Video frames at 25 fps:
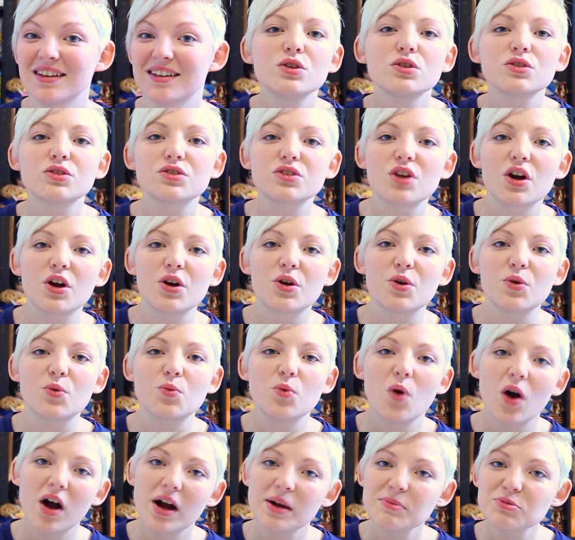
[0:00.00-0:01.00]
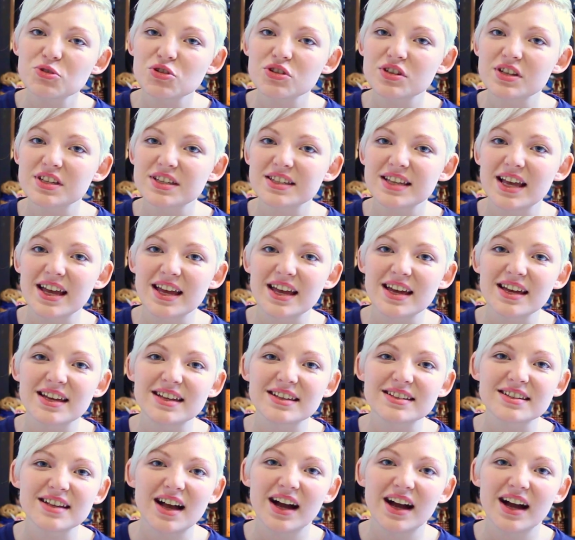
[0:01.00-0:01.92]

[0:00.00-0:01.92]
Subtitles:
So what I'm trying to say is